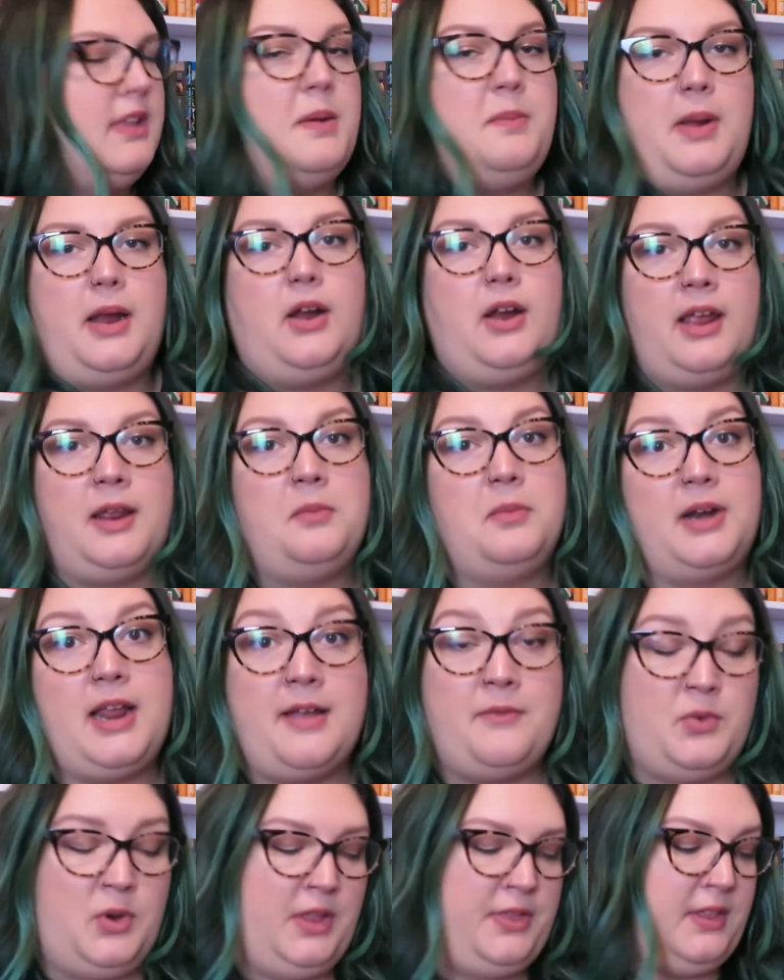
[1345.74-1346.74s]
And Marianne would
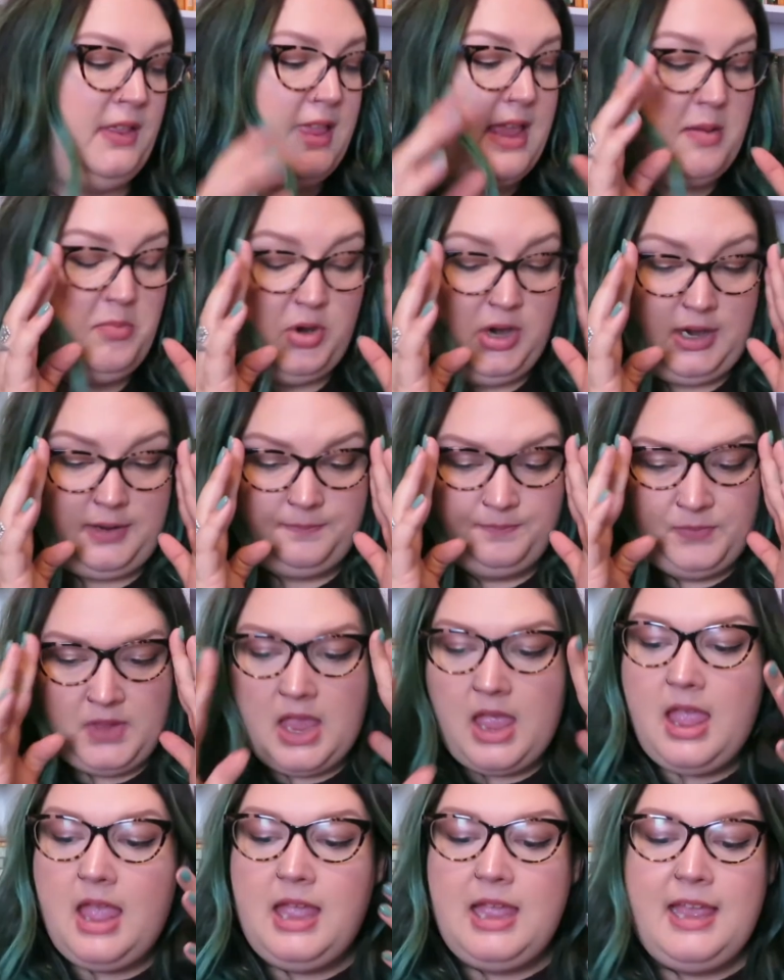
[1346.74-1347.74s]
have one at the library.
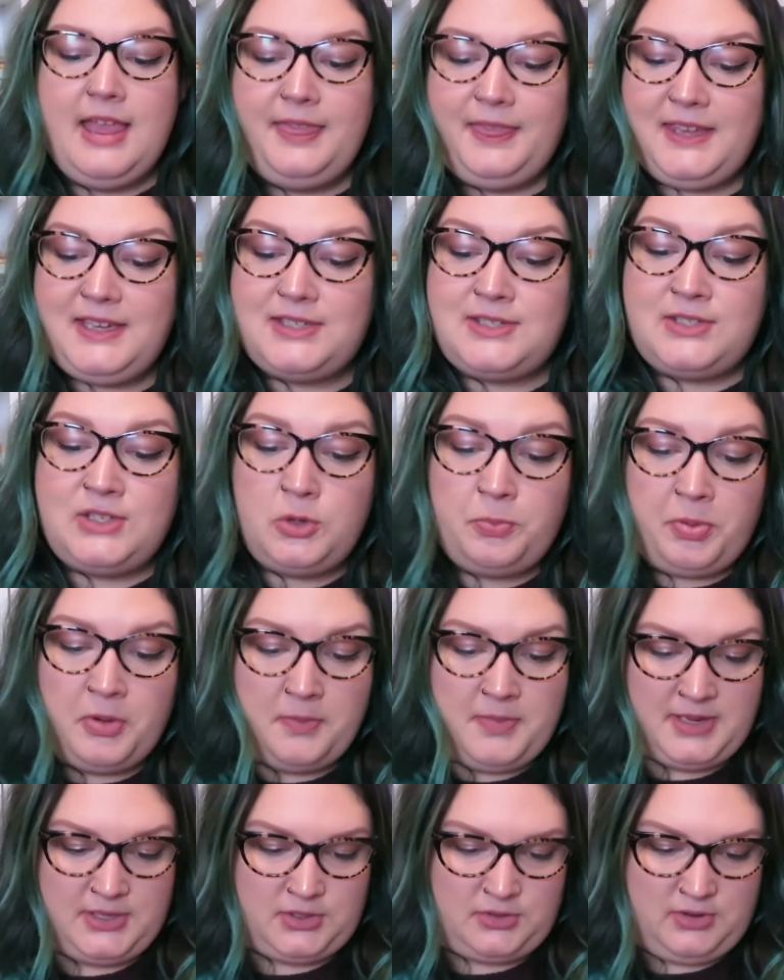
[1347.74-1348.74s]
The super
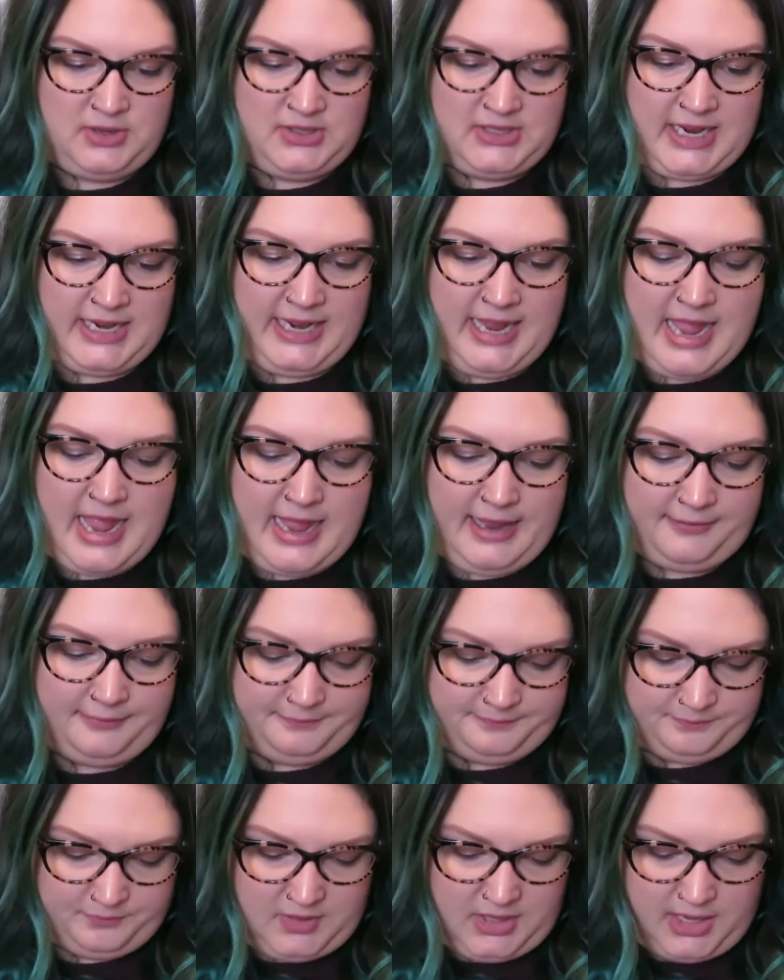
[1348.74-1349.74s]
mysteries I got
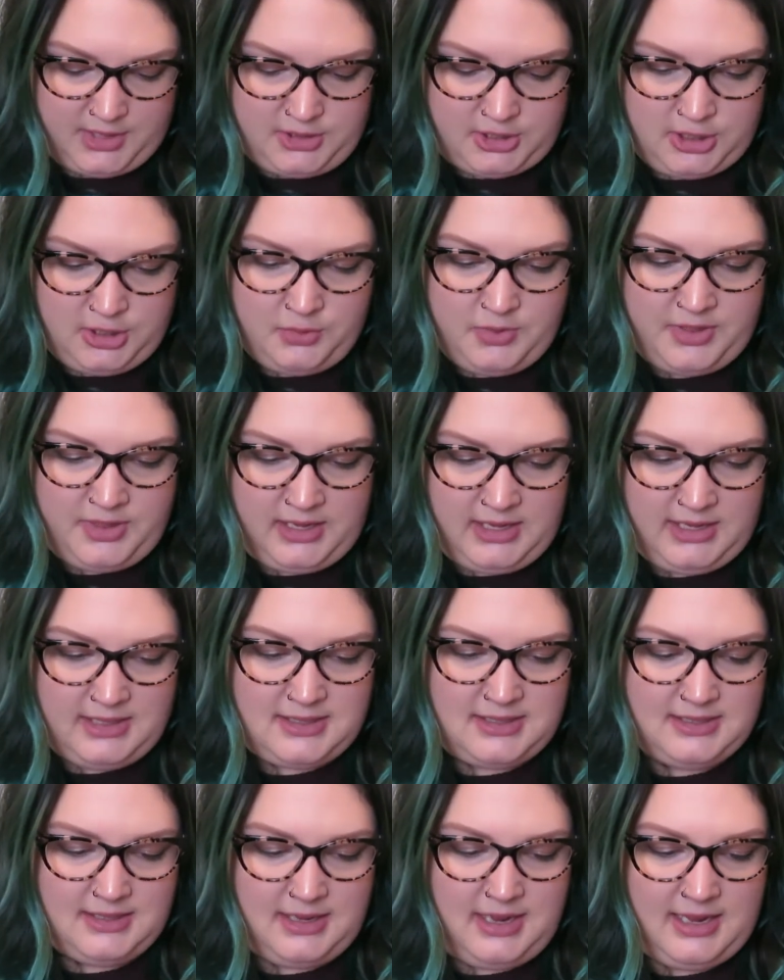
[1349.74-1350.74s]
two of
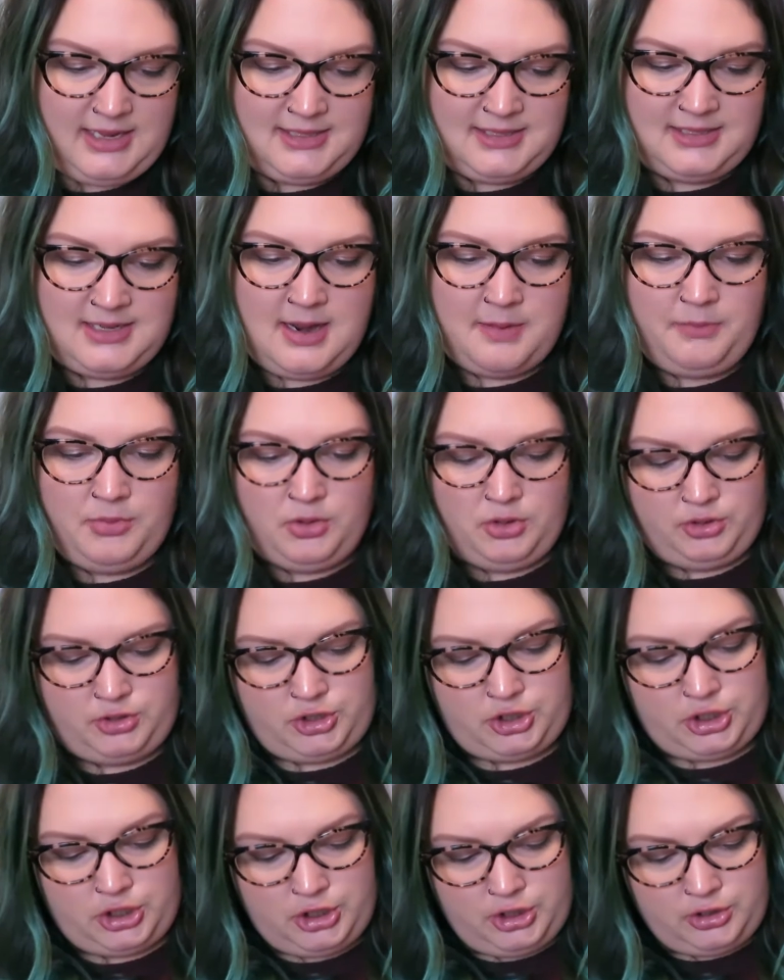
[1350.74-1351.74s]
these. Is number
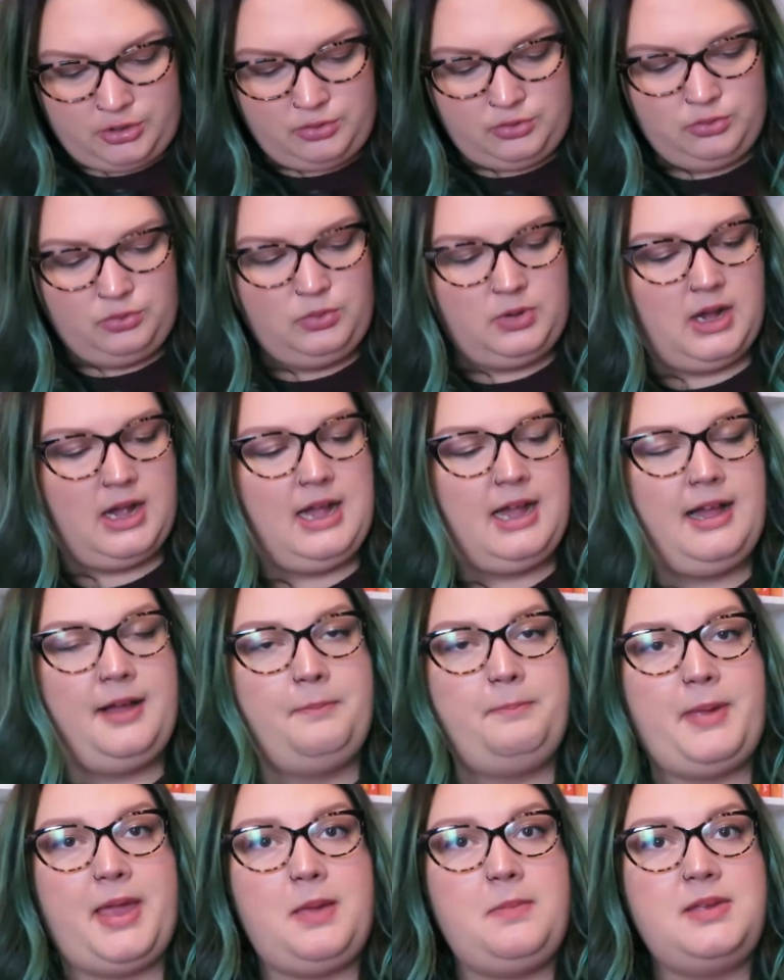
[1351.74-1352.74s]
2,
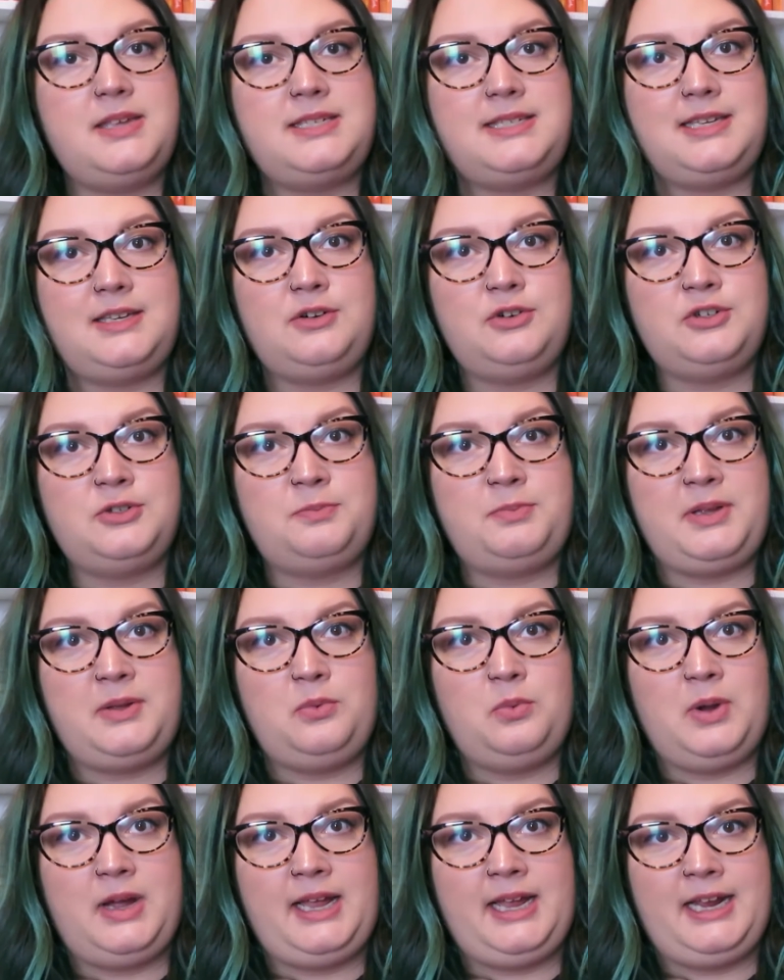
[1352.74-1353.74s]
Babysitters
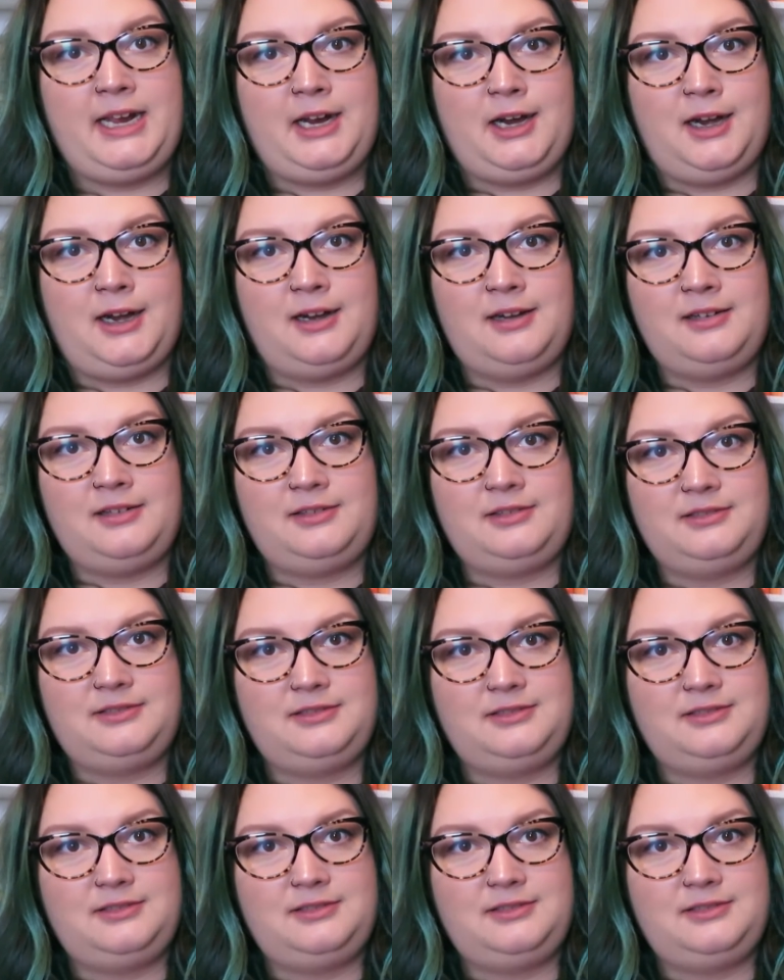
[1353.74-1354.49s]
Beware.